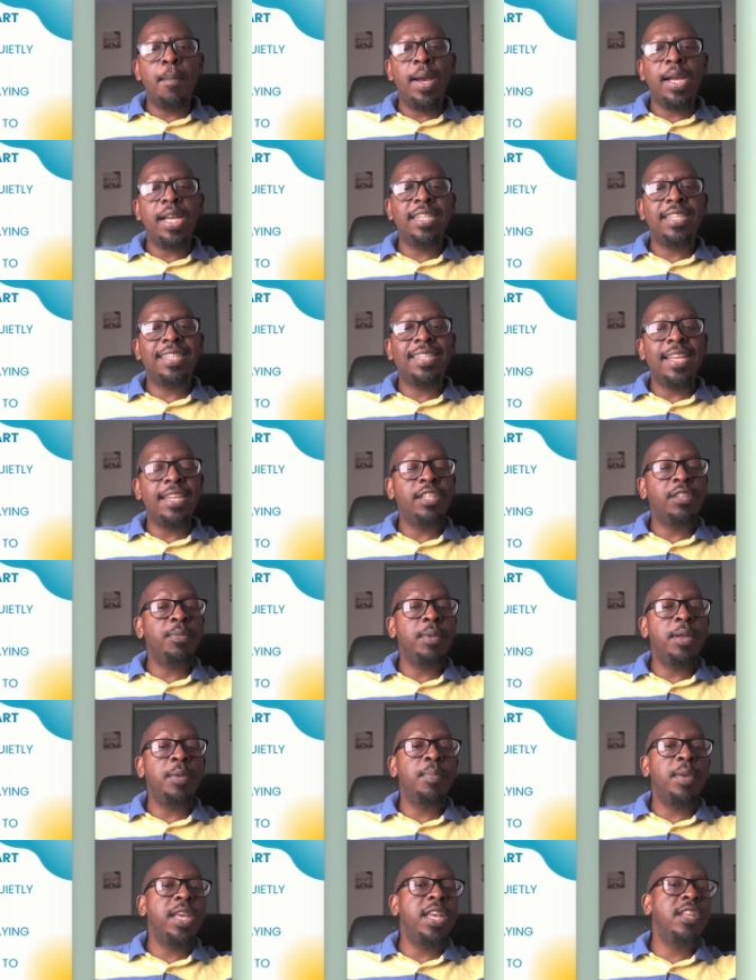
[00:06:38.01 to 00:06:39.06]
Market
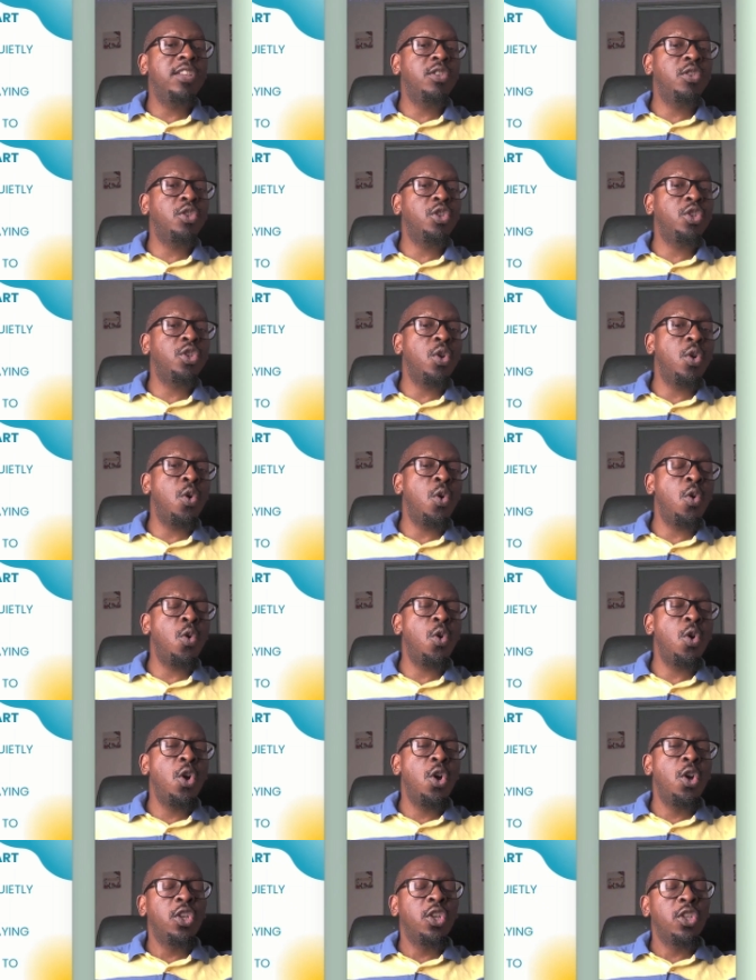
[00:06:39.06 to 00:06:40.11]
sentiment begins to show
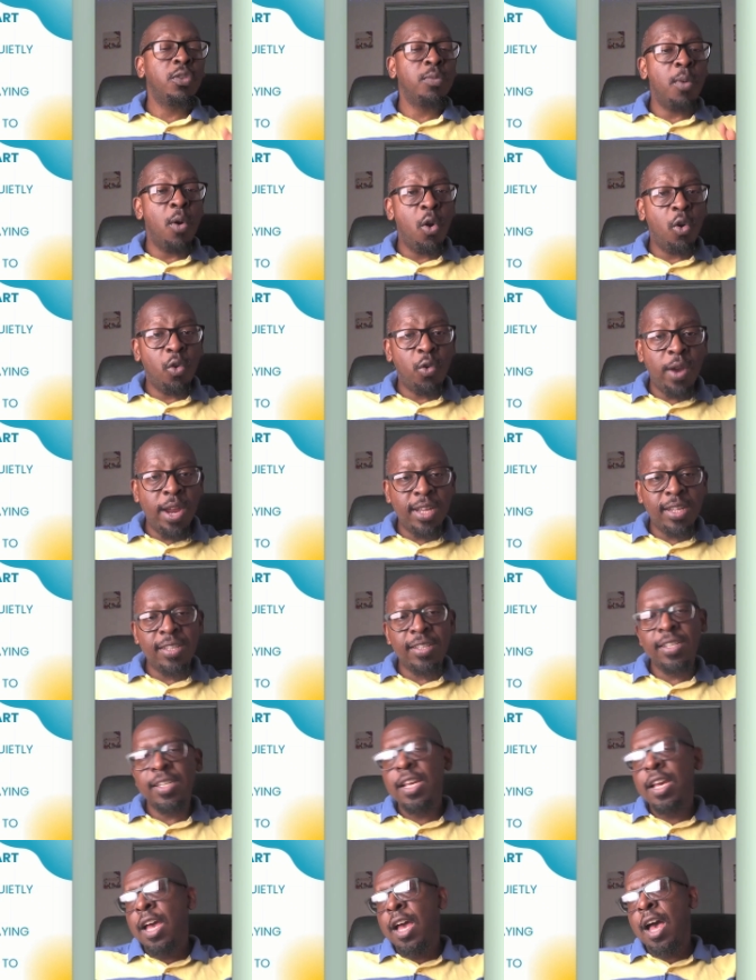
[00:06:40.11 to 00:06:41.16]
small
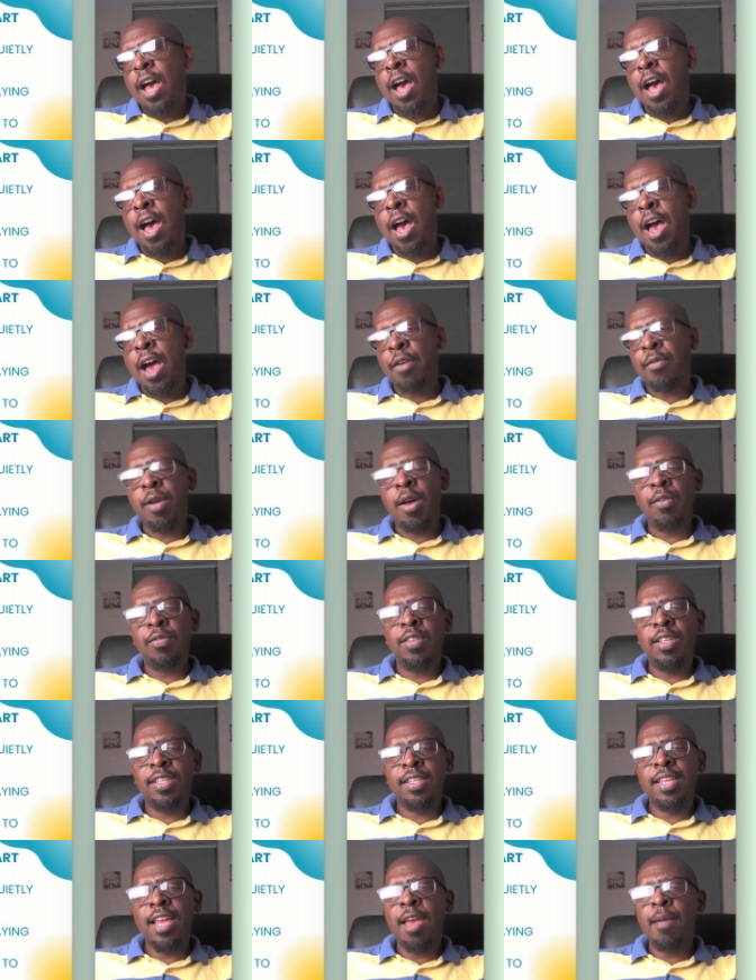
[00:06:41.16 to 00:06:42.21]
cracks around
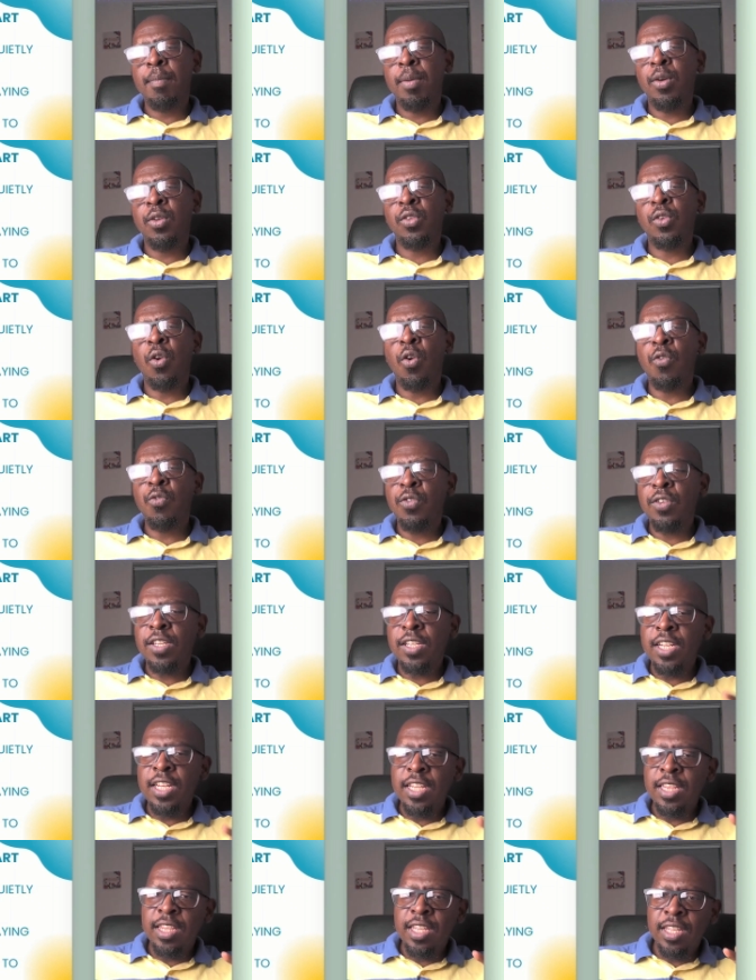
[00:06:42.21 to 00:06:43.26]
this time, because
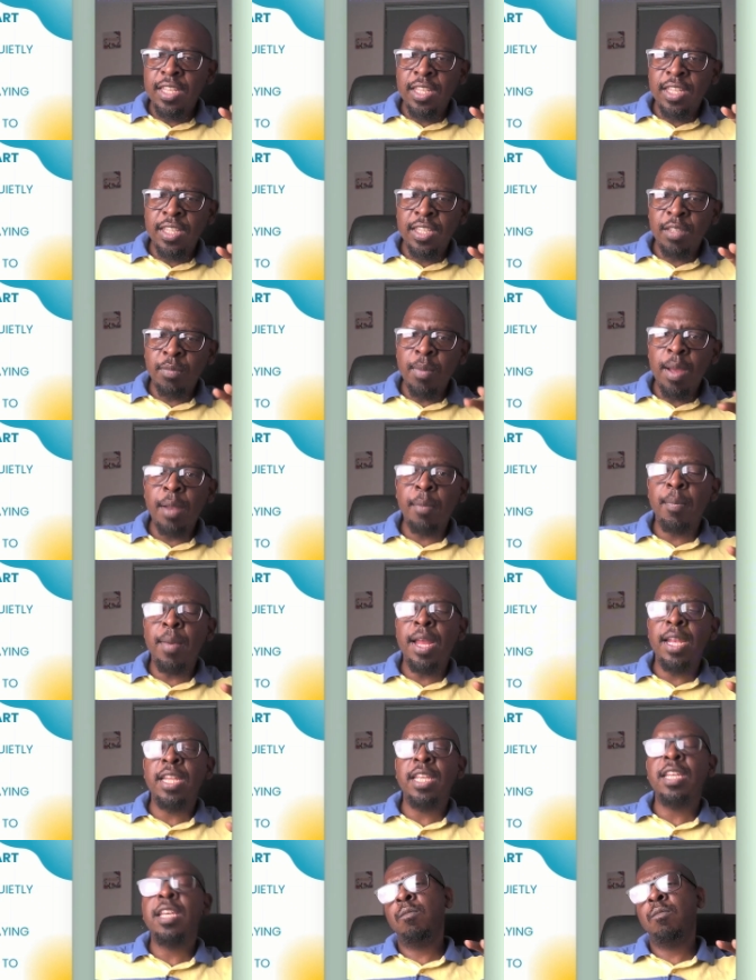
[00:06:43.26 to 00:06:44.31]
obviously the smart
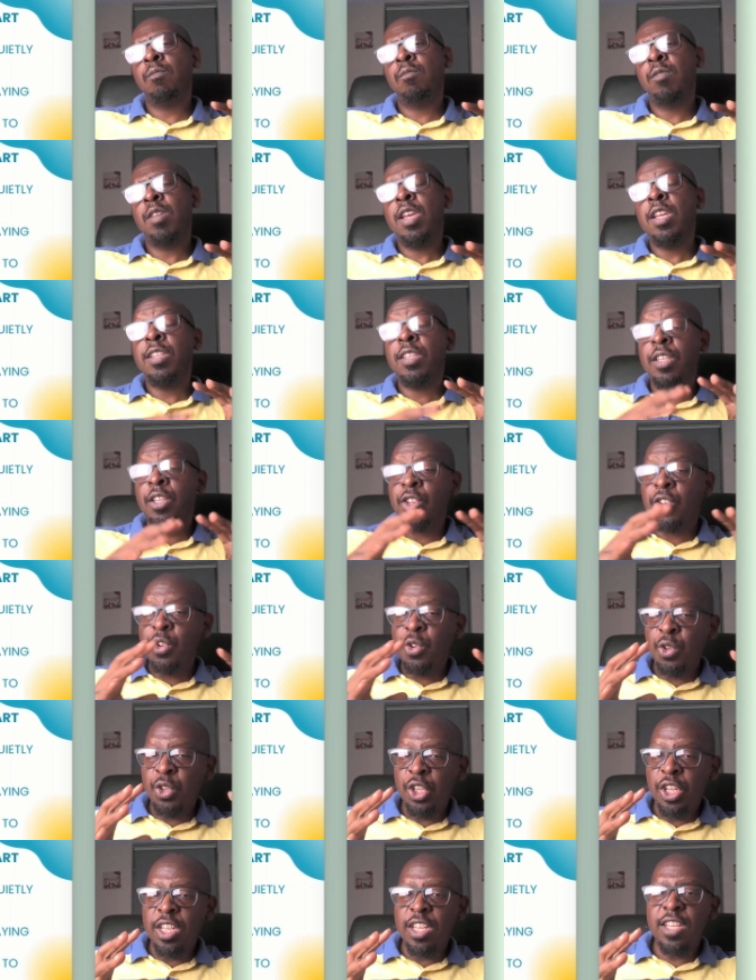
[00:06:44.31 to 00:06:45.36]
money
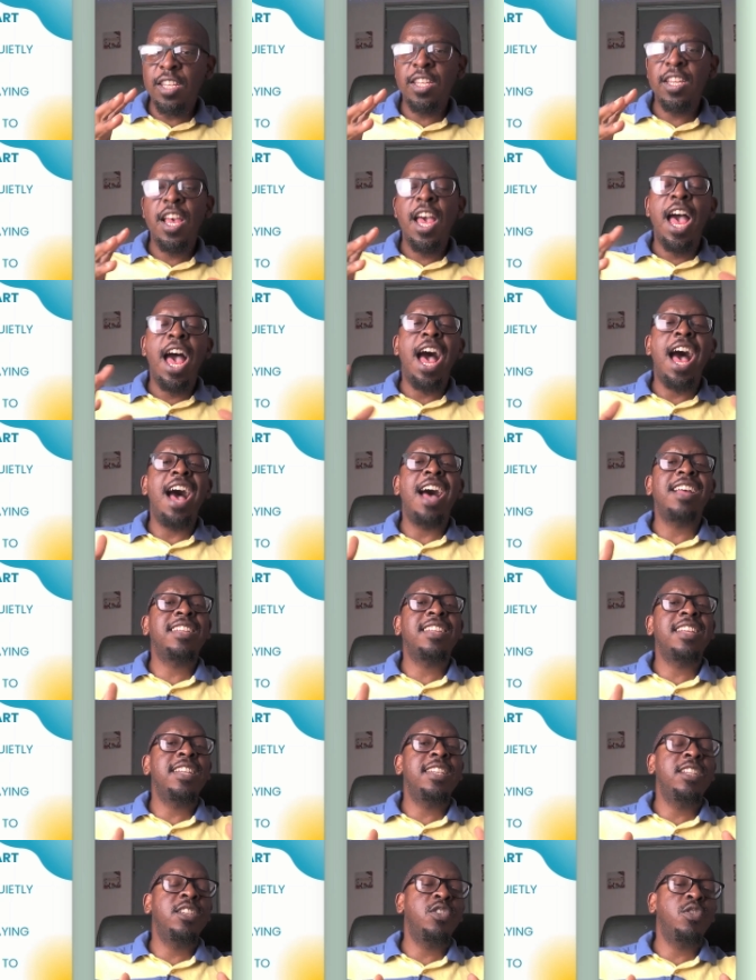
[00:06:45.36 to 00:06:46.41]
institutions are
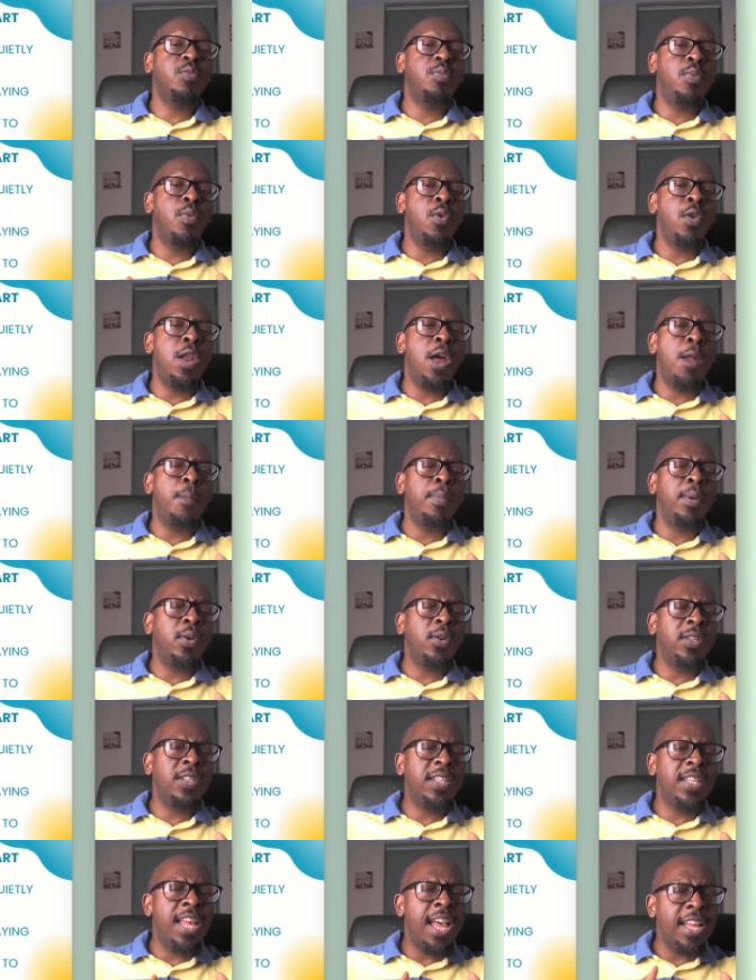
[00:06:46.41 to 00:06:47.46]
starting to pull out
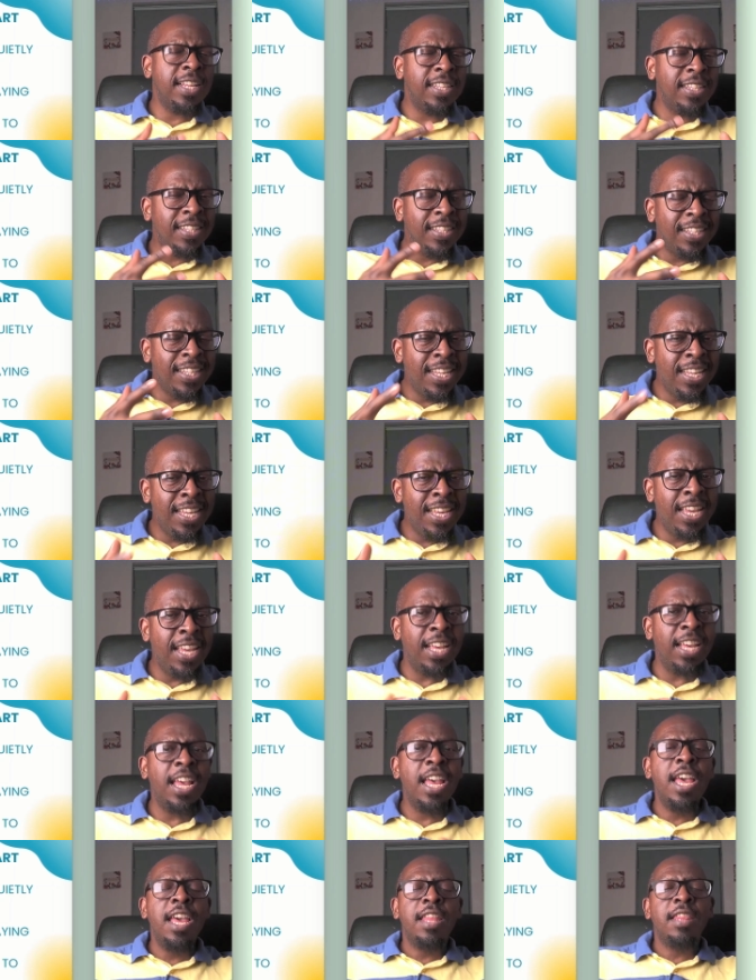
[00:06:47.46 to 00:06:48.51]
because they are
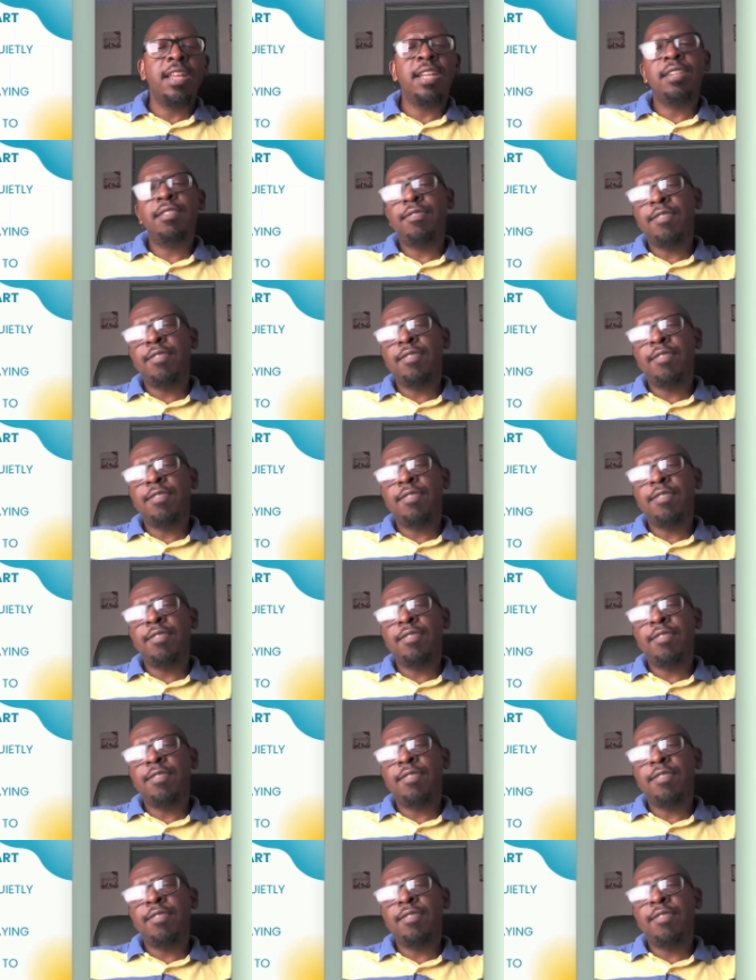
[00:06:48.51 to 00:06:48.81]
seeing that the